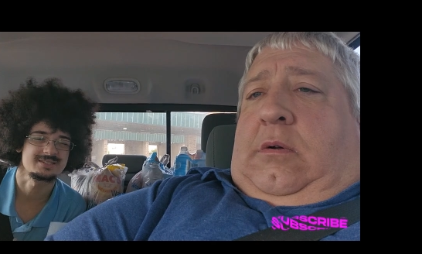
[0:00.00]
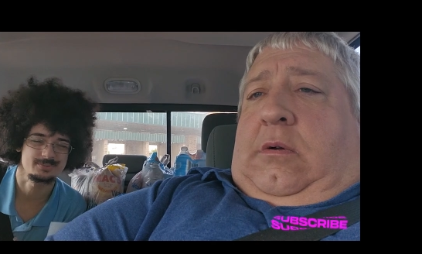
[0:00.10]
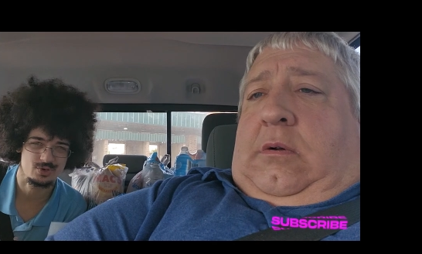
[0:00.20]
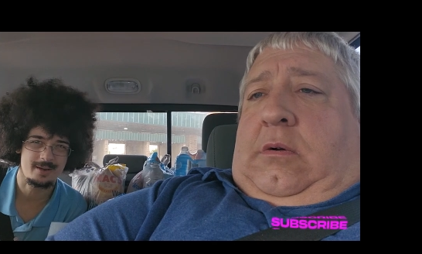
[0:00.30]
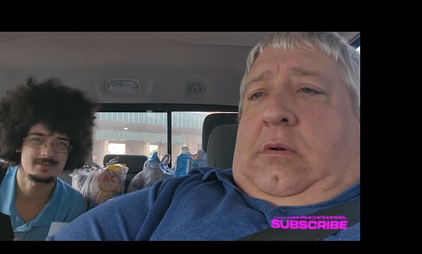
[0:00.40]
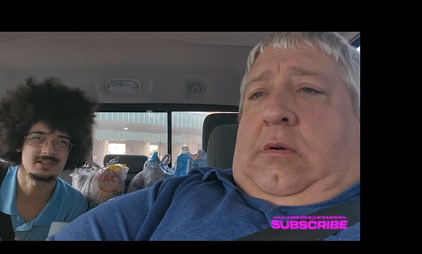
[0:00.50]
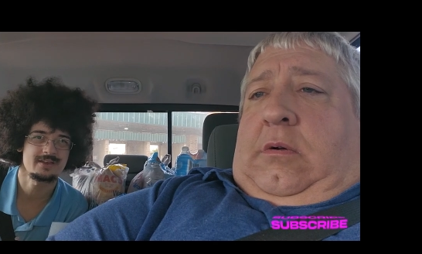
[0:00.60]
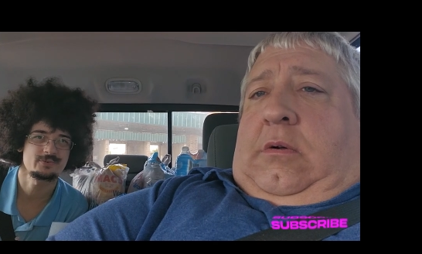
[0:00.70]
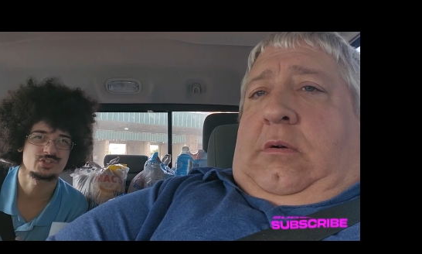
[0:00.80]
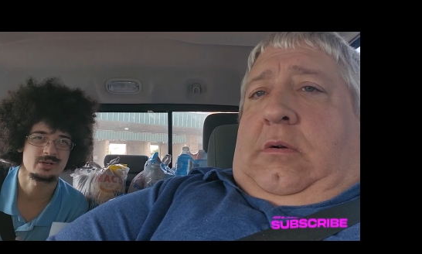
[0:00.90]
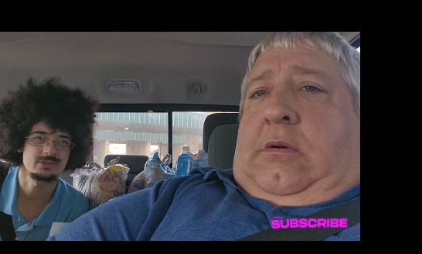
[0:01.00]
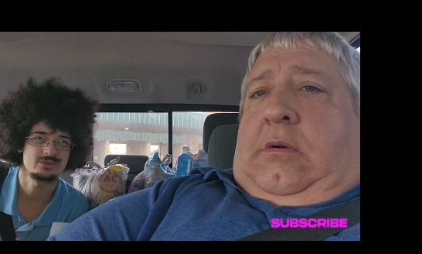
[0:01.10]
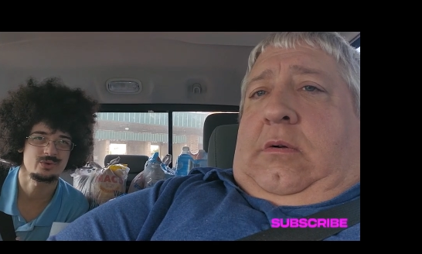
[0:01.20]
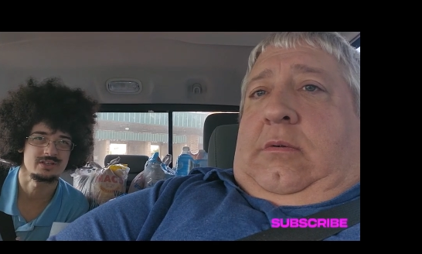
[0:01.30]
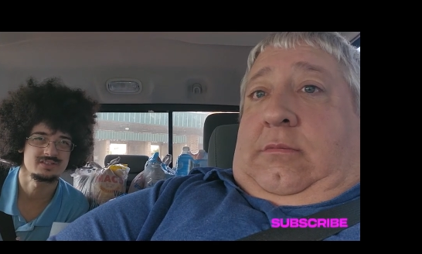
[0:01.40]
Speaker 1: and subscribe to the Life of Cheryl
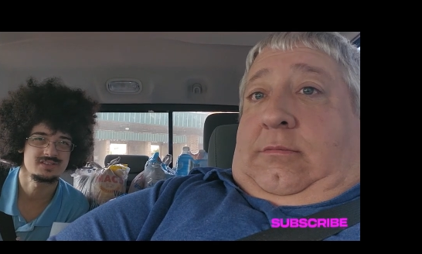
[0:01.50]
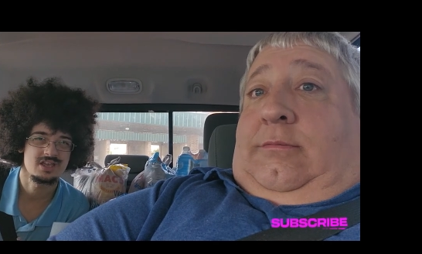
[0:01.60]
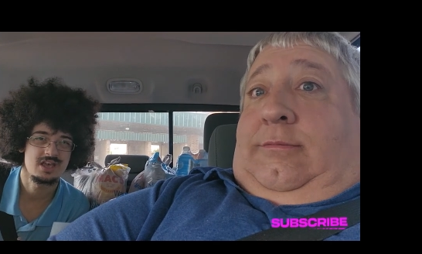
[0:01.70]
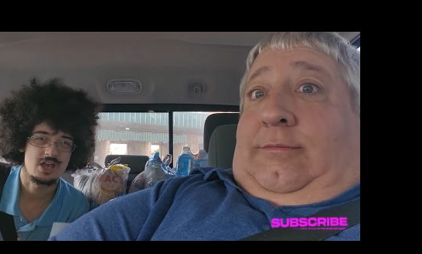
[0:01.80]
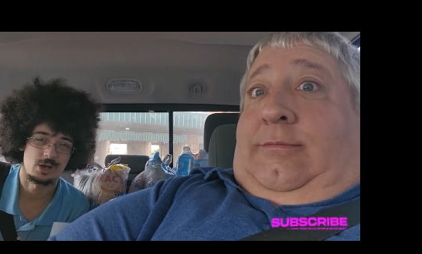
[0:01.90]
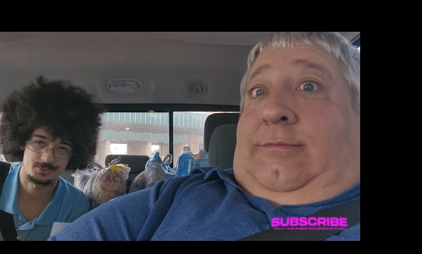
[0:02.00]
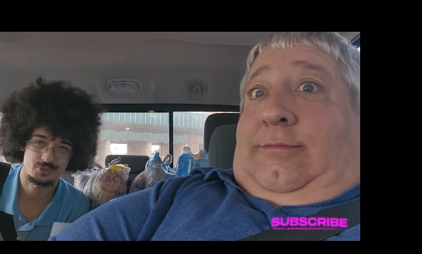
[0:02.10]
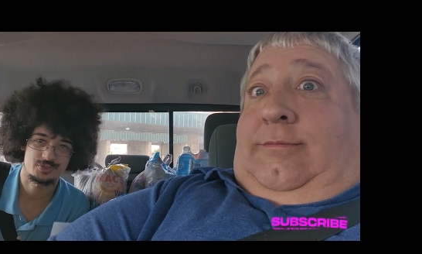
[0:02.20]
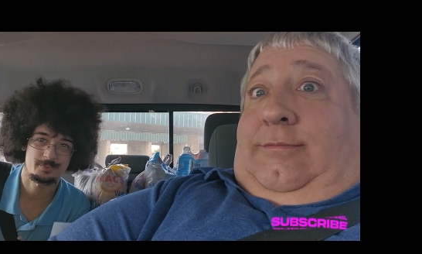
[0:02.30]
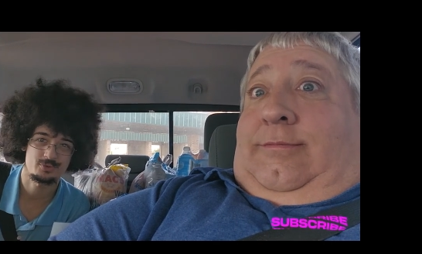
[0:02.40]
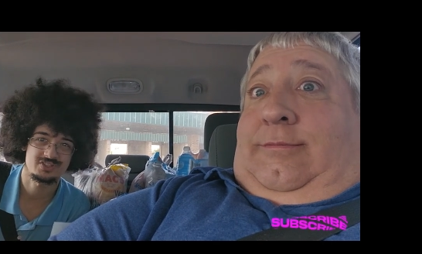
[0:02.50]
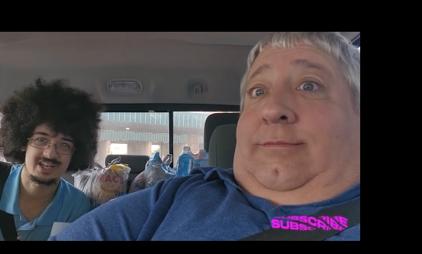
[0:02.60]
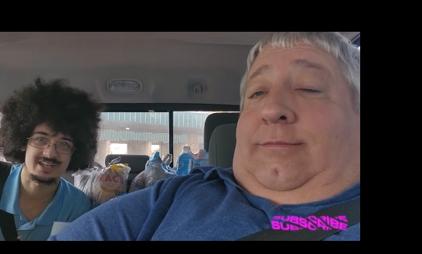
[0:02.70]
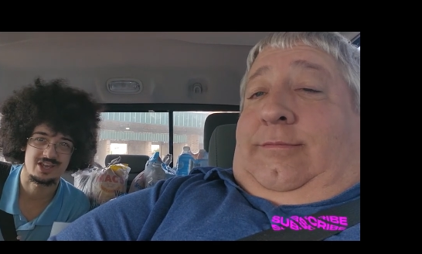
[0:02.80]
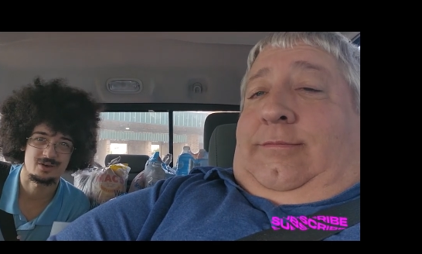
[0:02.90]
and Chris. Help show your support
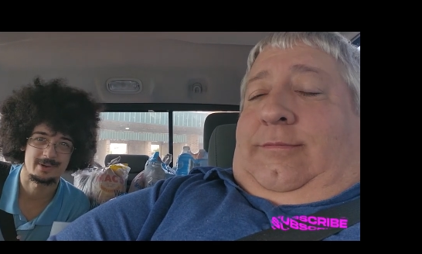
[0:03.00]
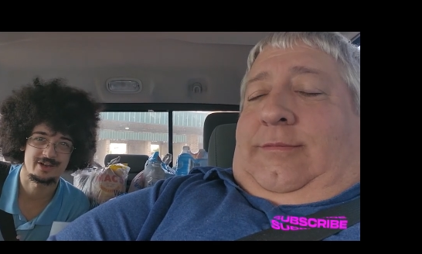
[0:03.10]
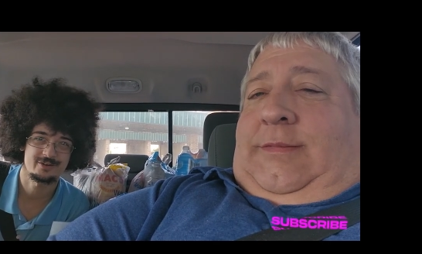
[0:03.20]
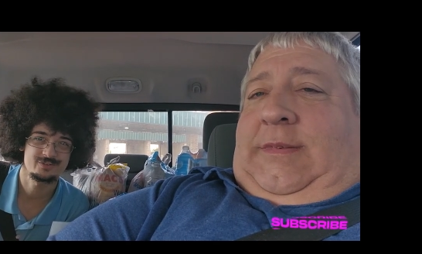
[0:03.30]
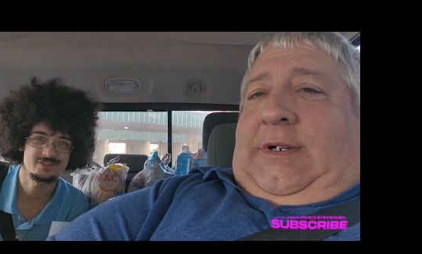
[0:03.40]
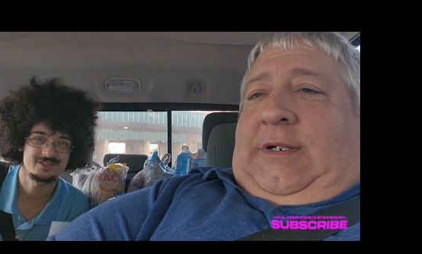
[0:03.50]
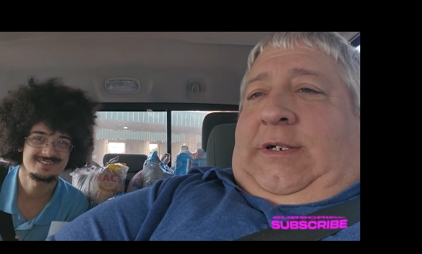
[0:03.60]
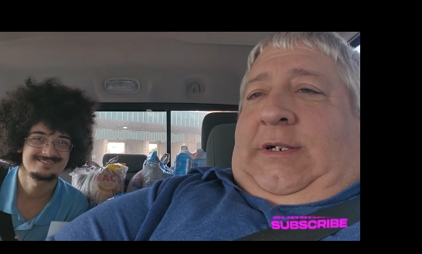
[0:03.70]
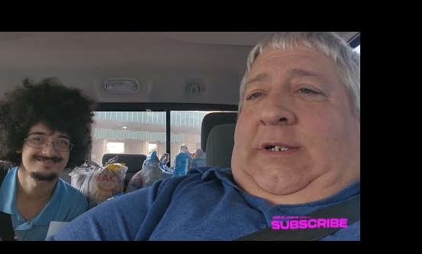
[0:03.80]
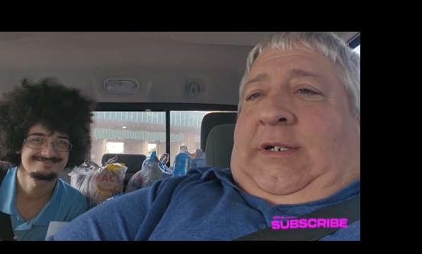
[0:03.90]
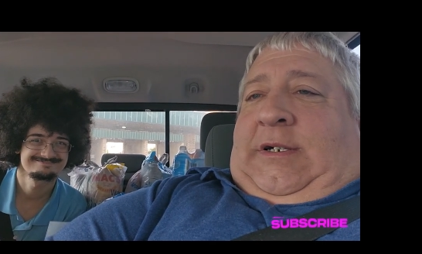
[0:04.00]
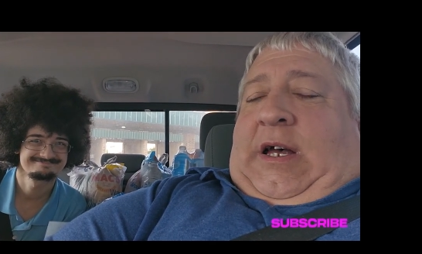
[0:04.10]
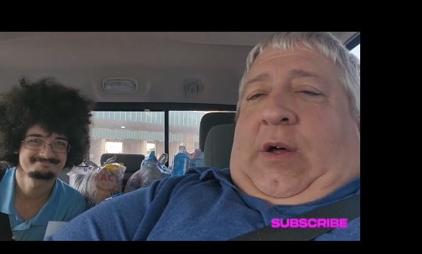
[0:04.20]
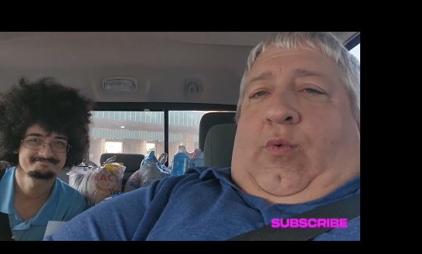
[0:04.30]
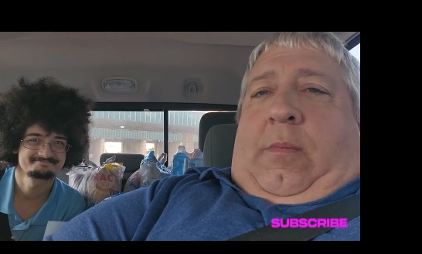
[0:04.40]
today, Care Bears.
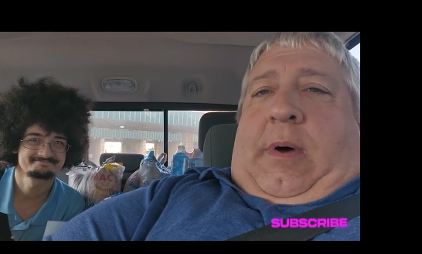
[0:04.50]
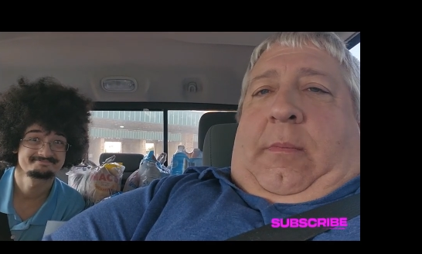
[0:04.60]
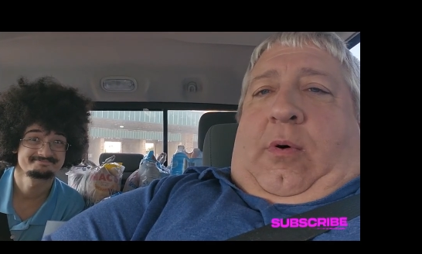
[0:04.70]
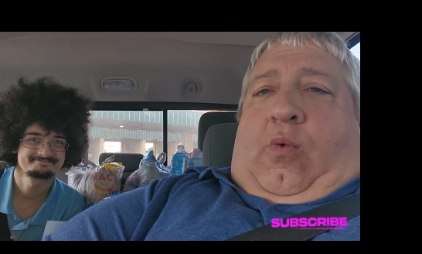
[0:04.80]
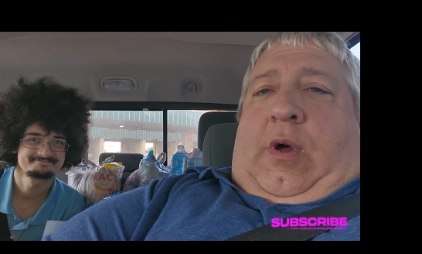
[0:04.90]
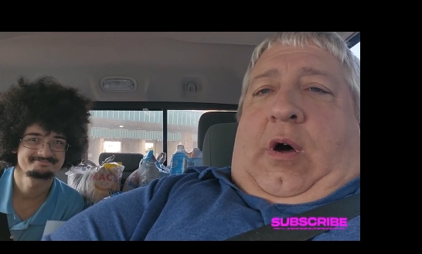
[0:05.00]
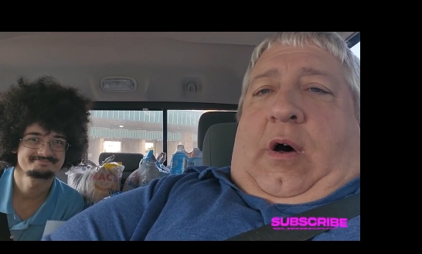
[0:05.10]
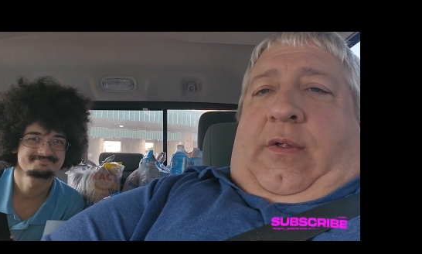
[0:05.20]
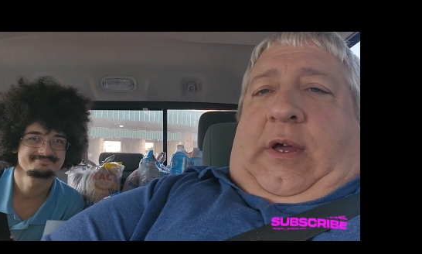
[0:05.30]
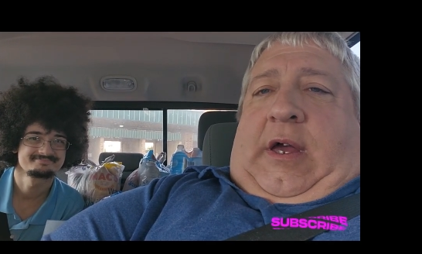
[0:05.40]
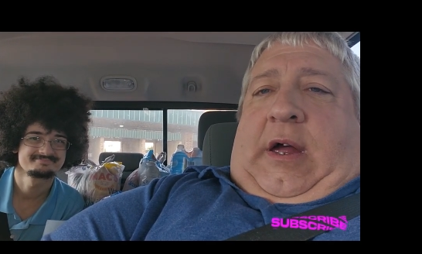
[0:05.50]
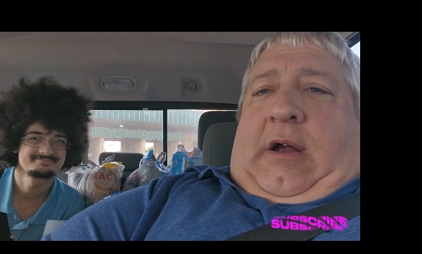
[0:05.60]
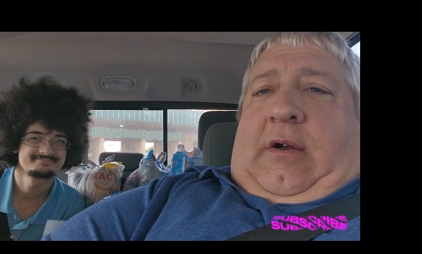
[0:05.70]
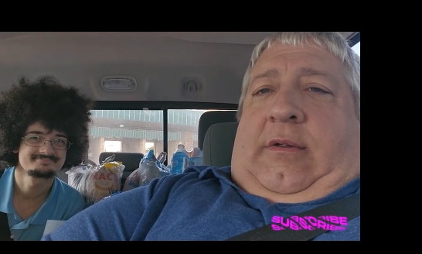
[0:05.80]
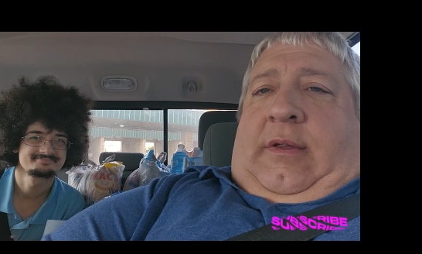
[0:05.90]
Speaker 2: And remember, we are the
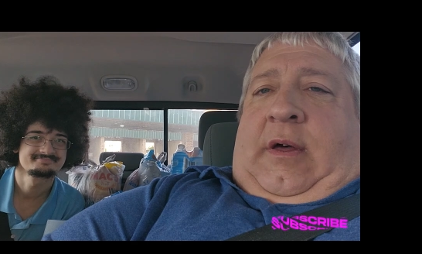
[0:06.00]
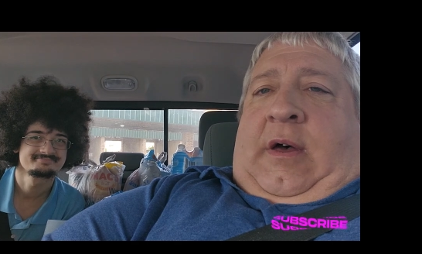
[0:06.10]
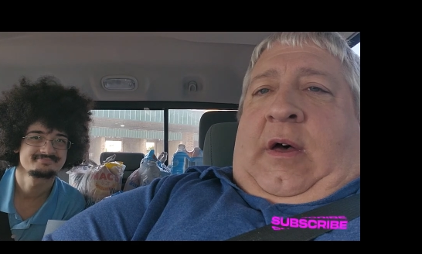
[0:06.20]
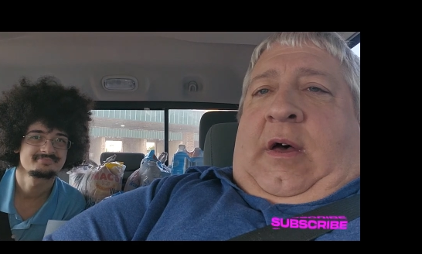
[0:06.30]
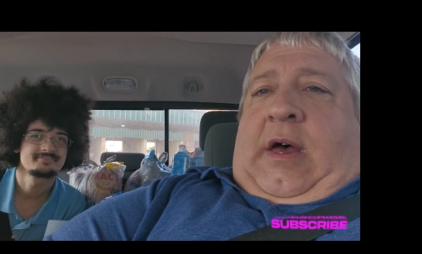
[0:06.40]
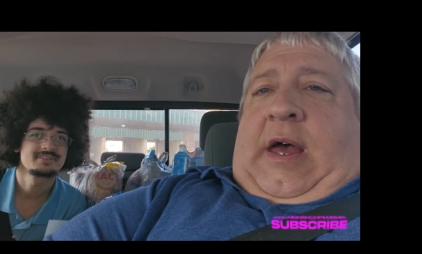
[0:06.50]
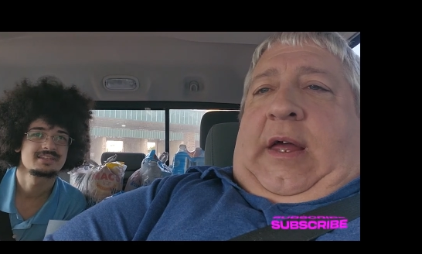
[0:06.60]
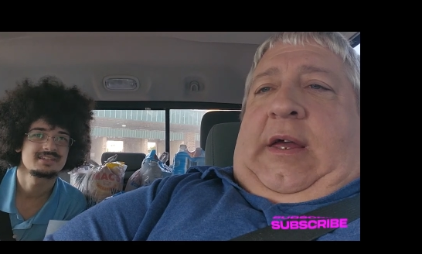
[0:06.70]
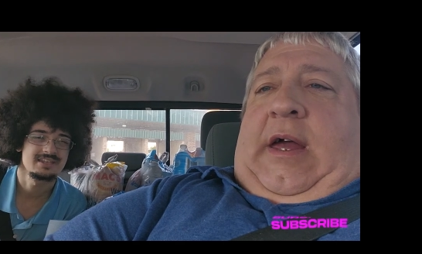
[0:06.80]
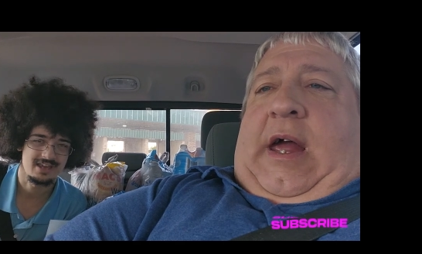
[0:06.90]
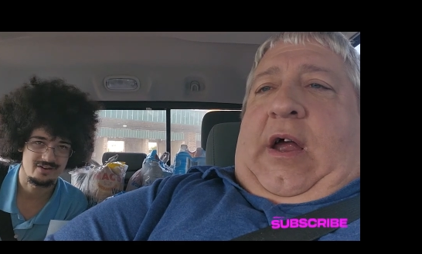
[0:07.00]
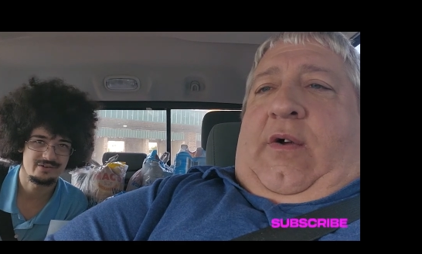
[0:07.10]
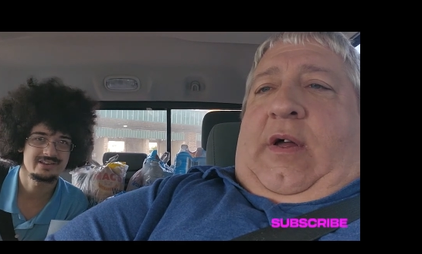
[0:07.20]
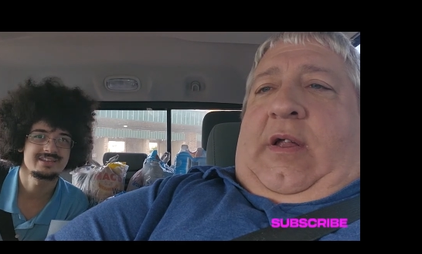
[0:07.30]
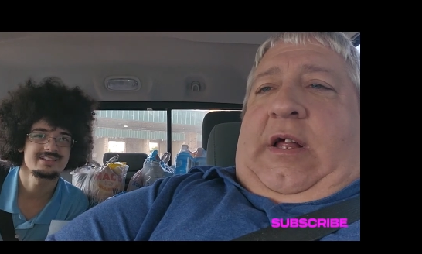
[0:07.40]
cares. And
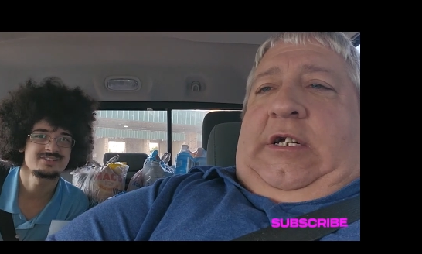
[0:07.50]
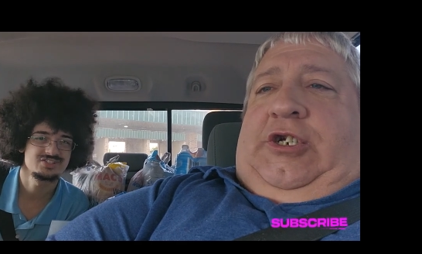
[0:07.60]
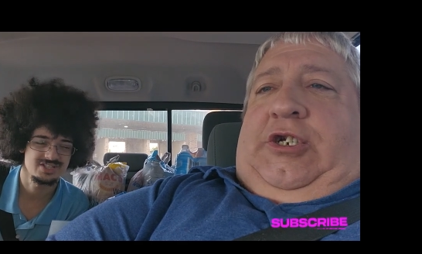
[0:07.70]
caring is